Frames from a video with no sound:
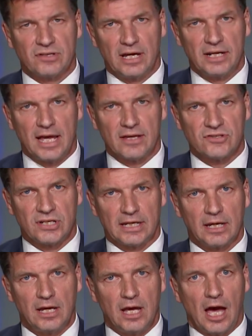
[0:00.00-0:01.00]

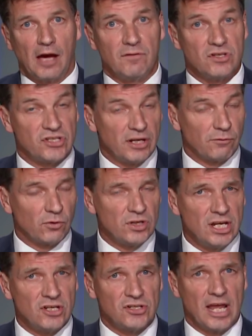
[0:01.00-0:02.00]
announcing over several
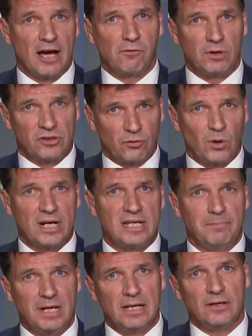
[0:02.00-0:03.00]
years now, with
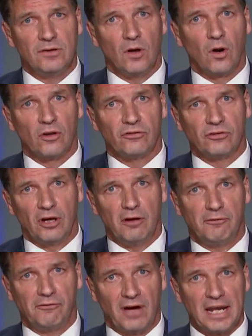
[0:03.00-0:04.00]
$20 billion
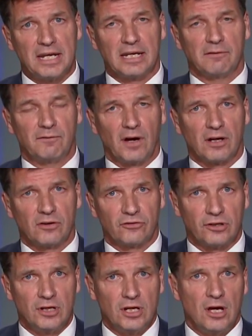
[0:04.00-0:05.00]
of funding
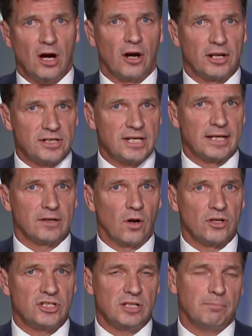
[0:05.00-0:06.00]
focused on a
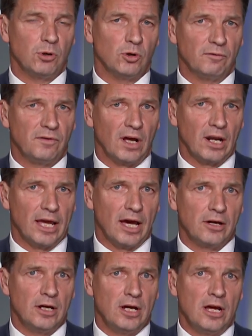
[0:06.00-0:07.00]
technology portfolio